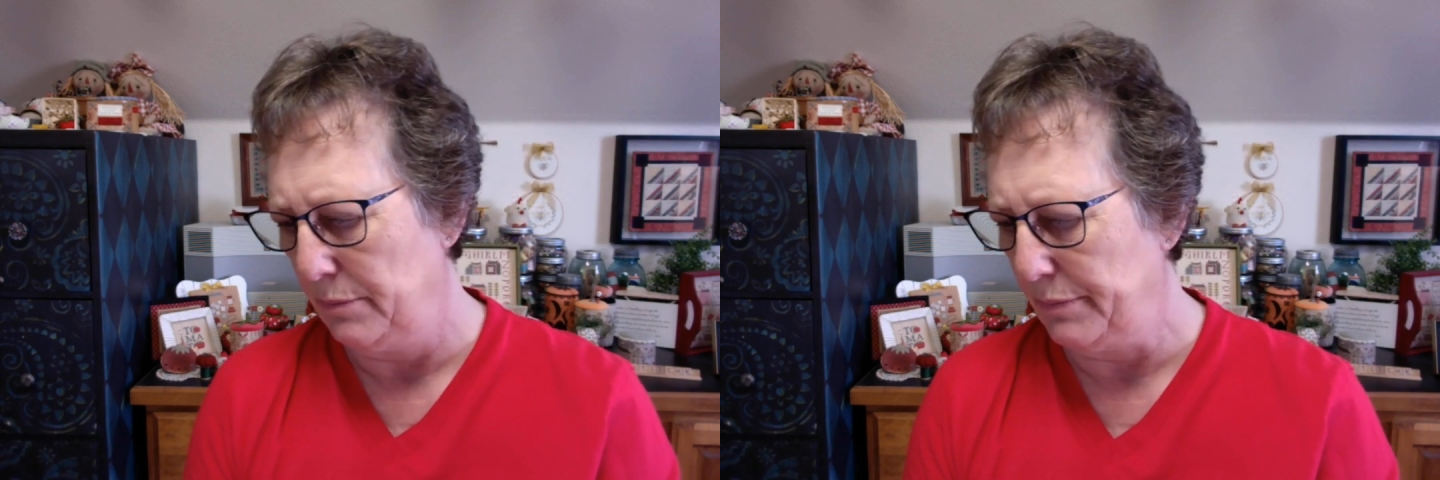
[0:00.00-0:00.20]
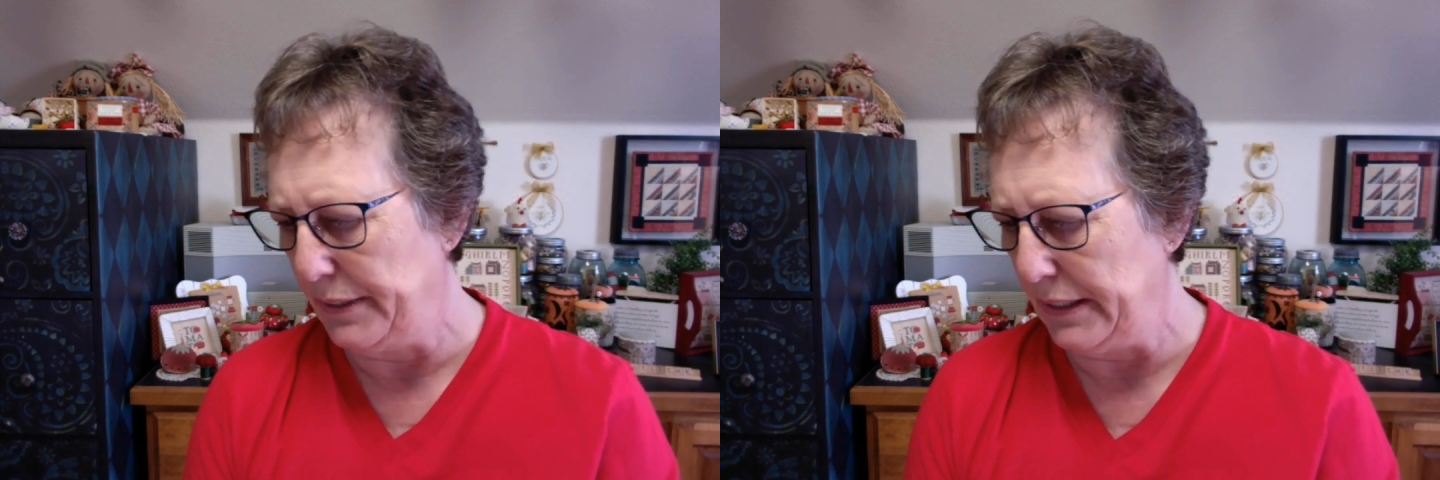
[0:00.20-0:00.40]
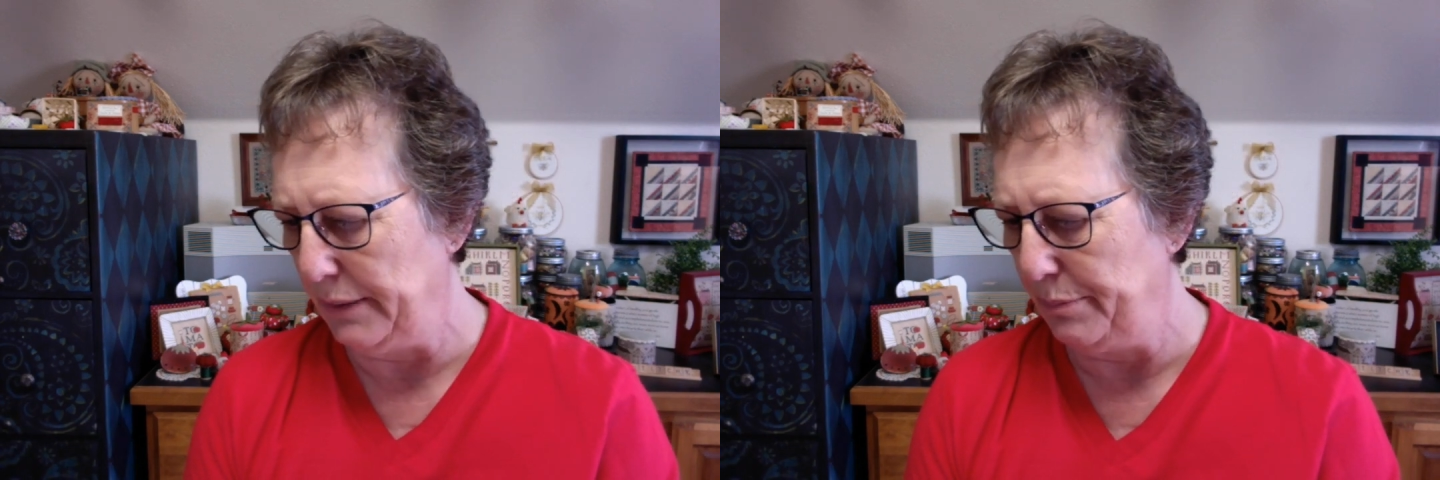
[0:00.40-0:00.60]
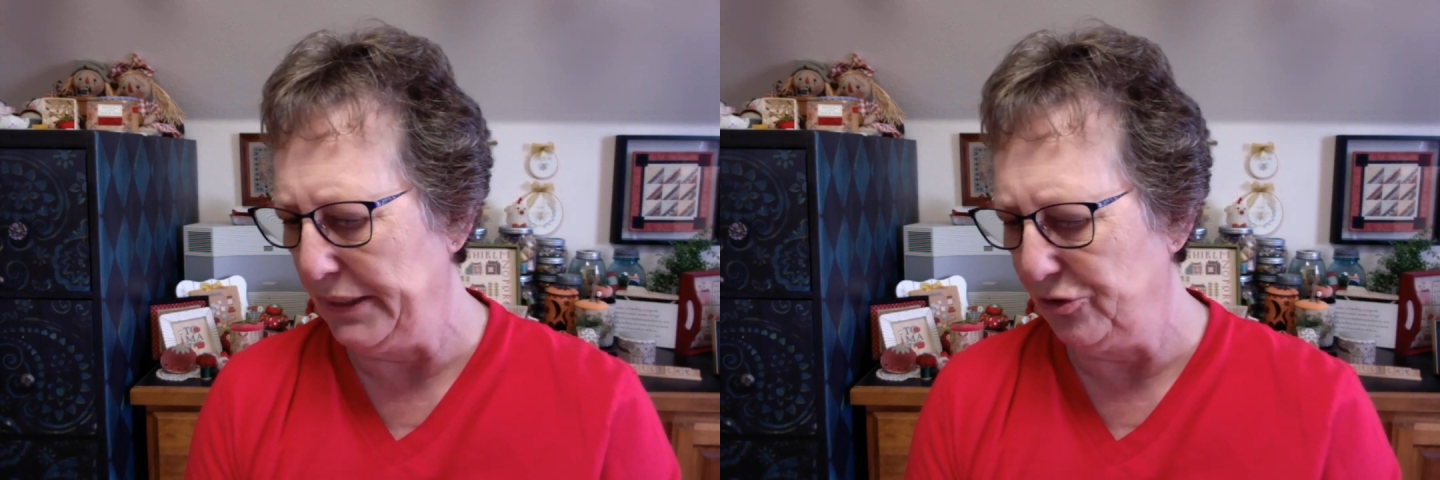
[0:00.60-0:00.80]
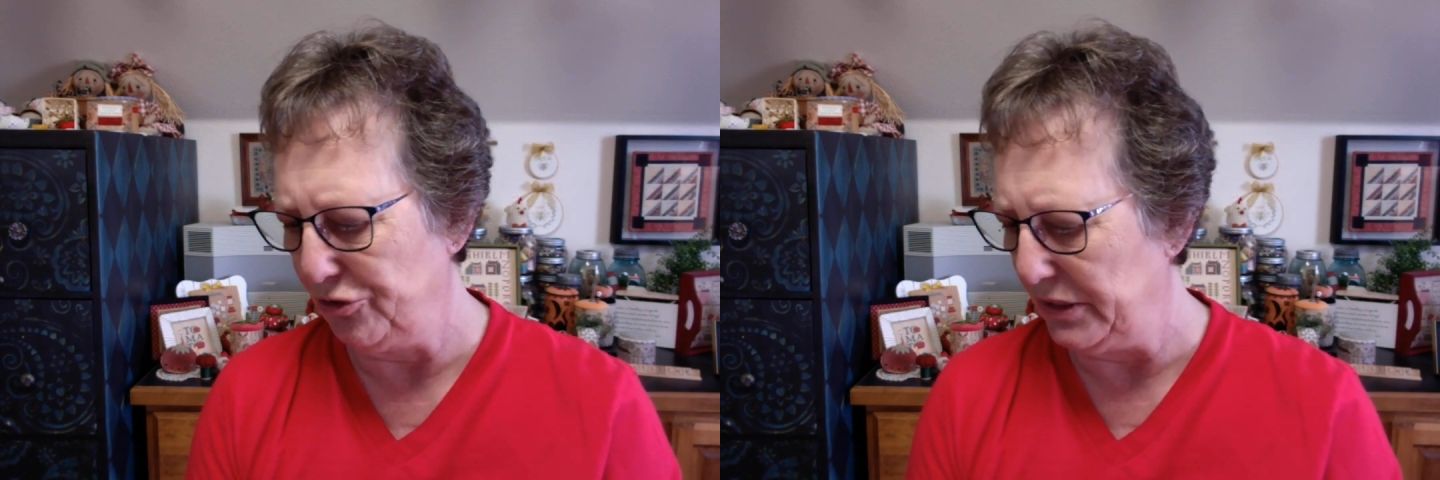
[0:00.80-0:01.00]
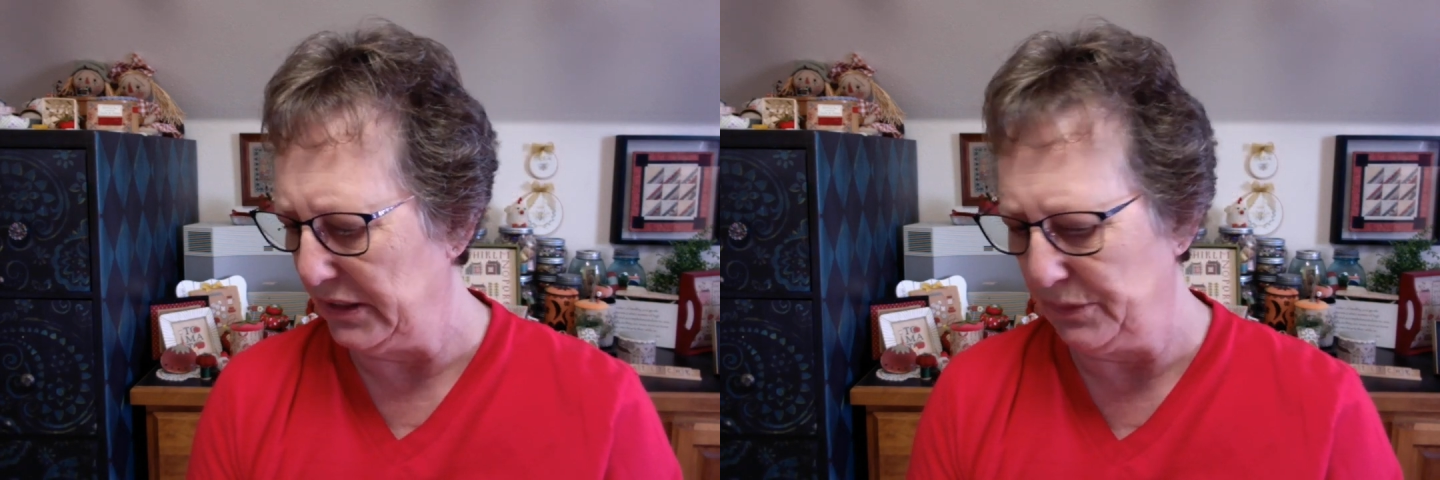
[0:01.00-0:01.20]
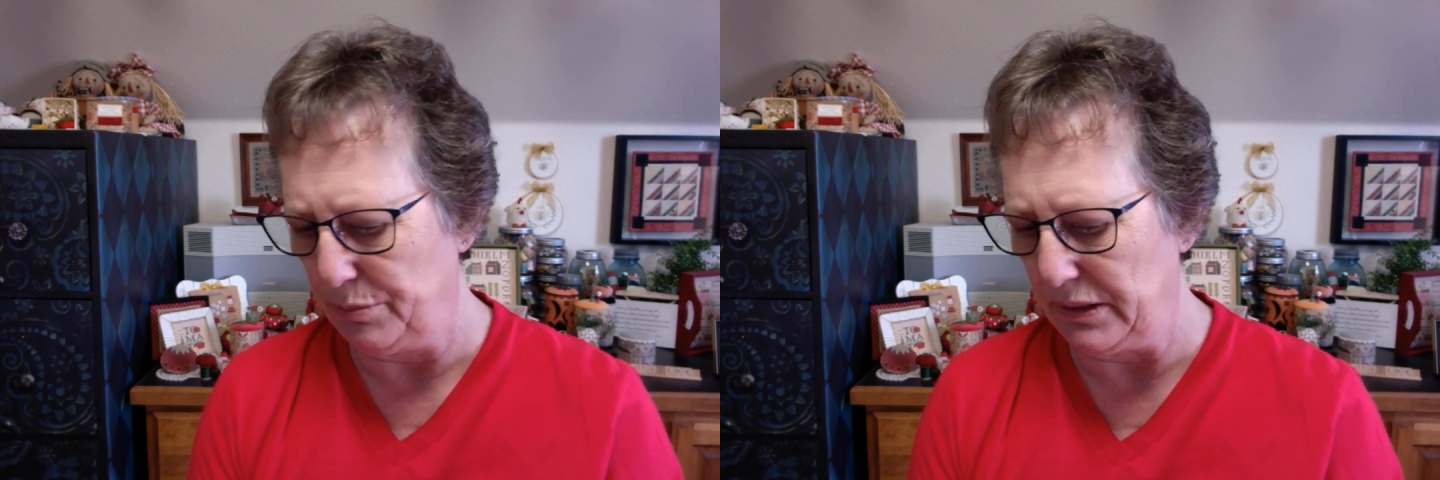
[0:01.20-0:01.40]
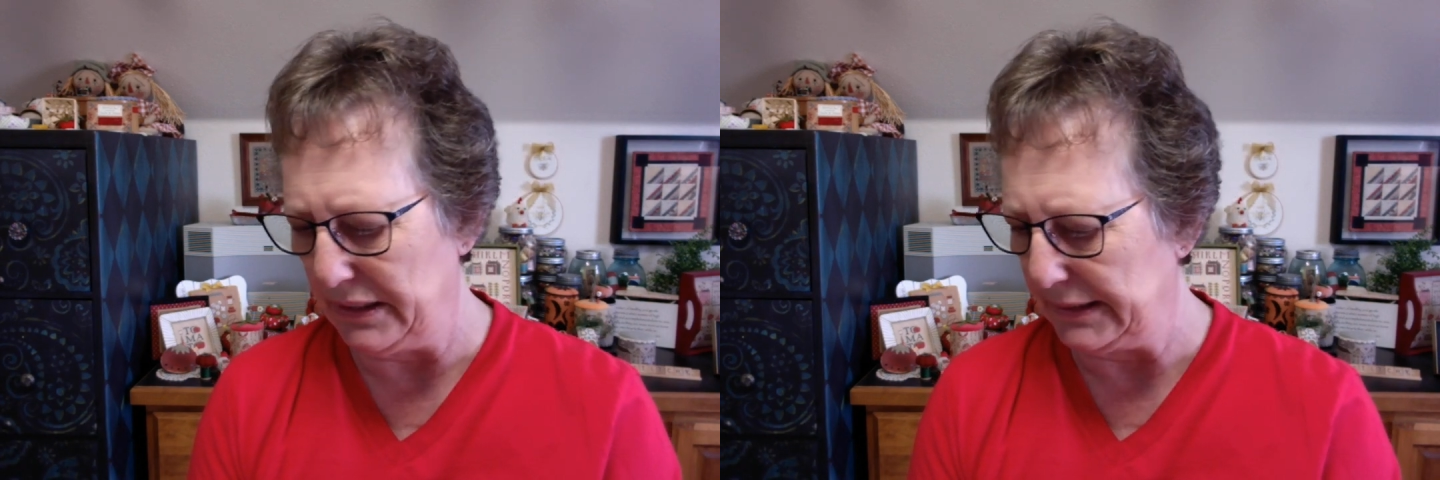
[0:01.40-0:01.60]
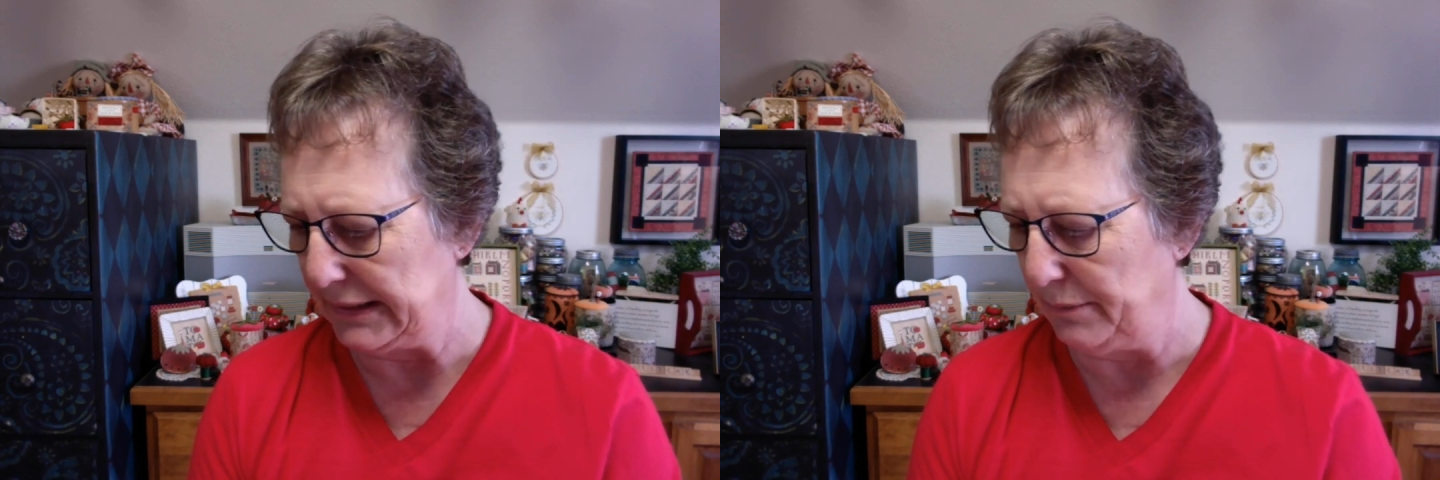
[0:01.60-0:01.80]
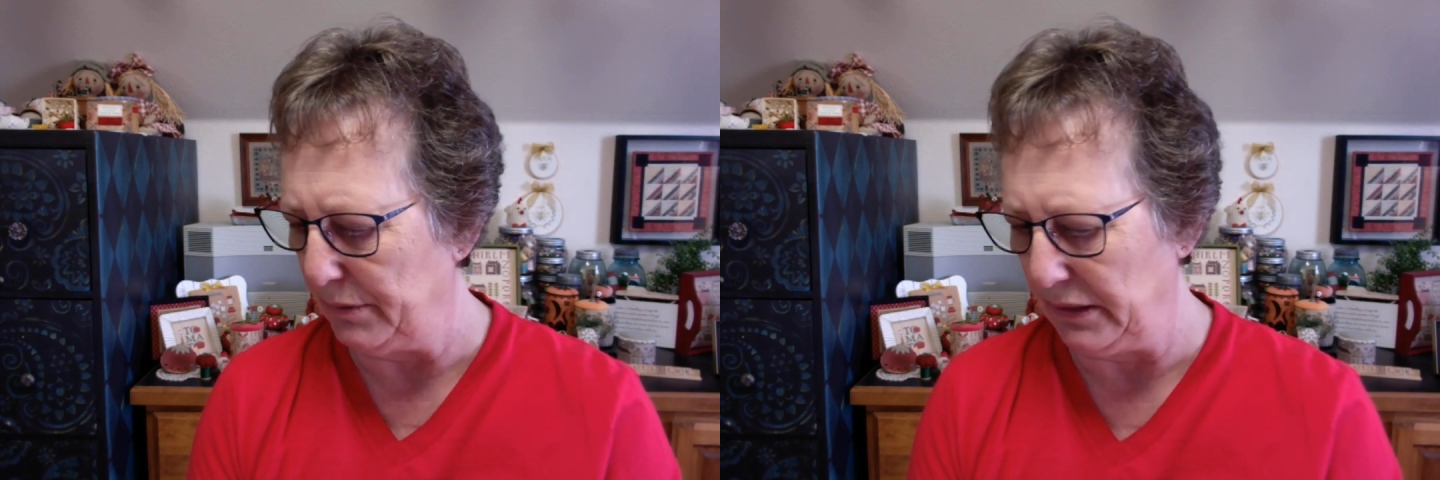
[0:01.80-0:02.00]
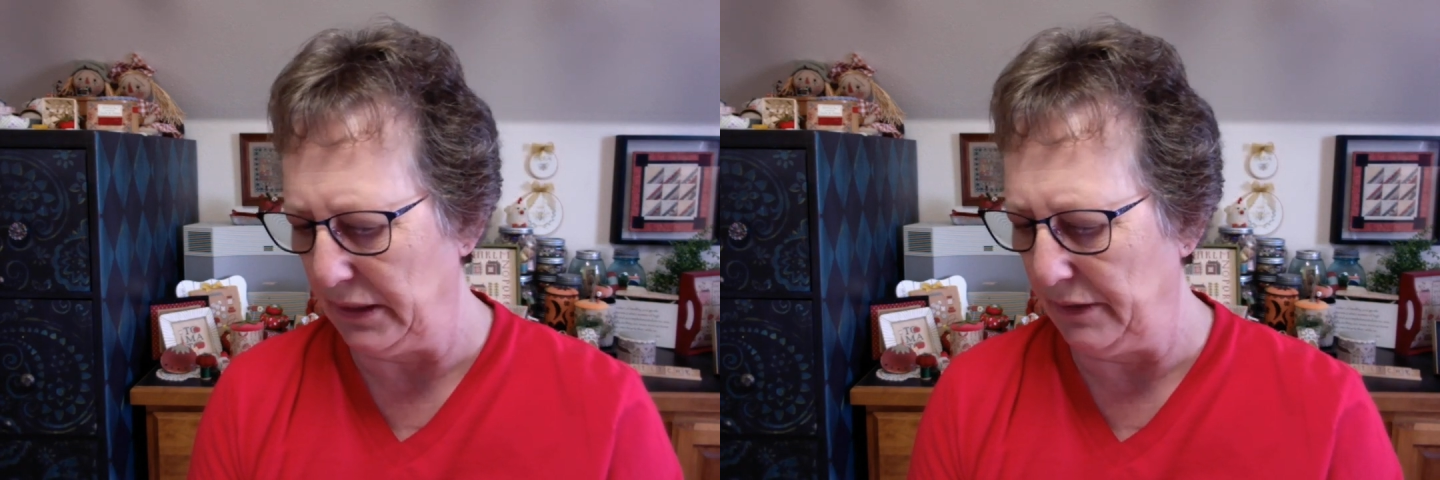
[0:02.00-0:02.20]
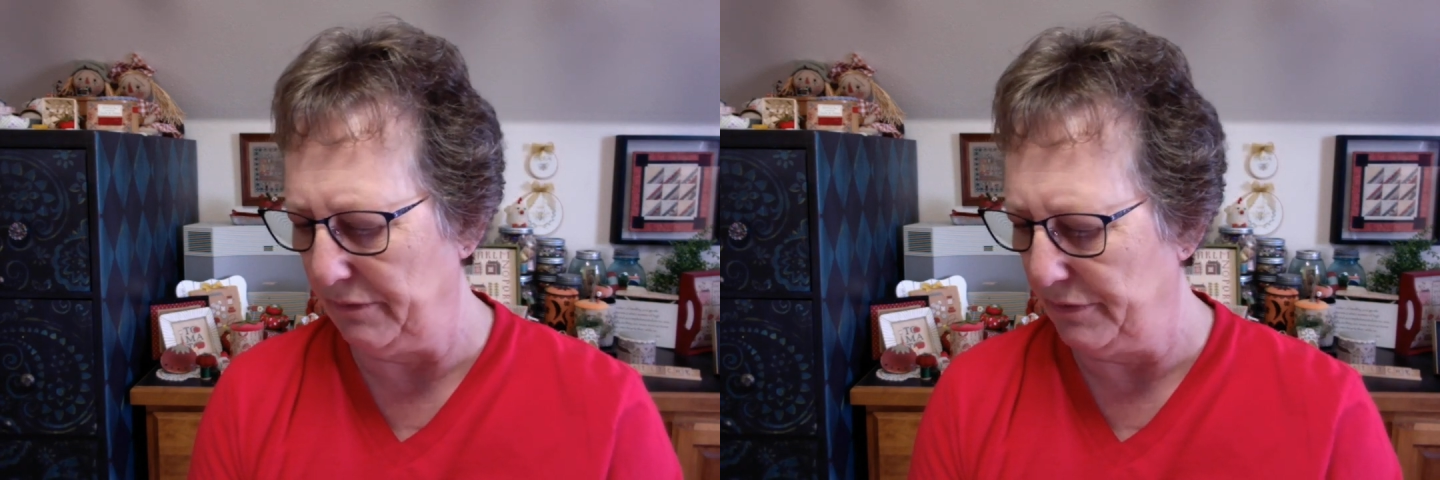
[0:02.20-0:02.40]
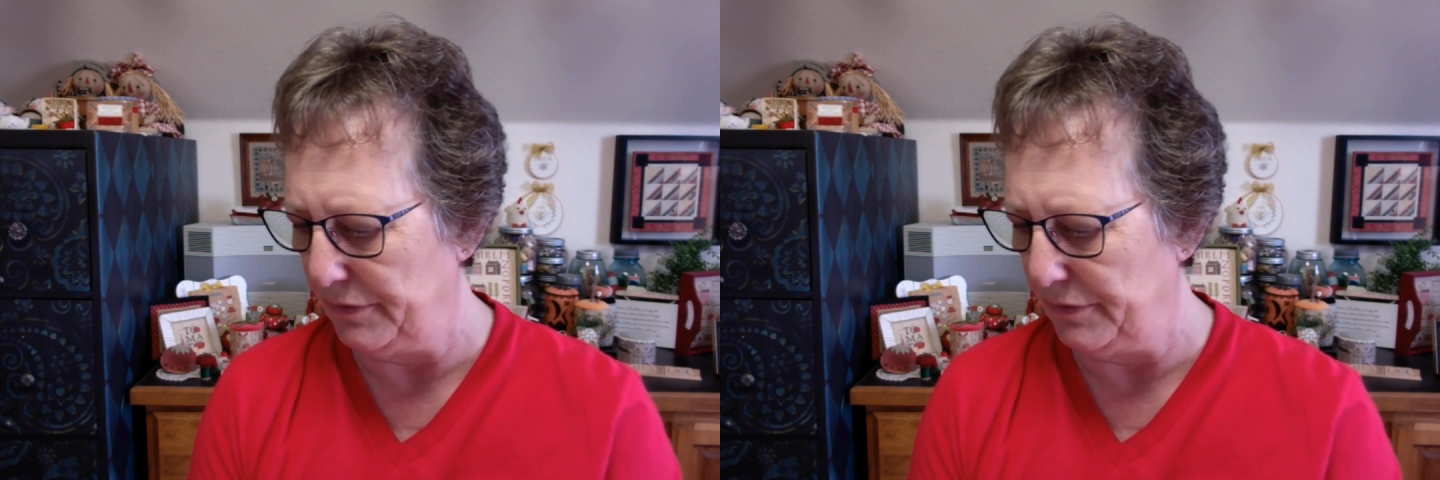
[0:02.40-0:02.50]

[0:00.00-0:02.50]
by Picture This Plus, I believe.